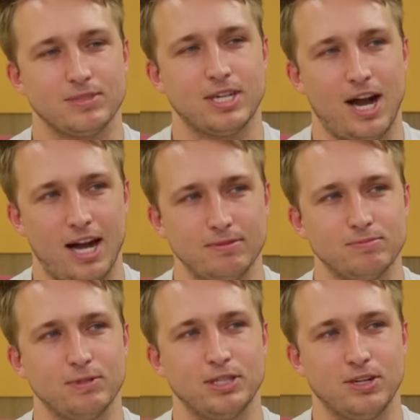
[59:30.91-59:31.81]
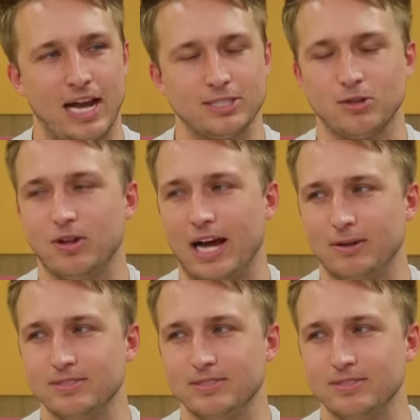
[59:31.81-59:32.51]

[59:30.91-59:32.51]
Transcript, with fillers: Caught with your asshole out.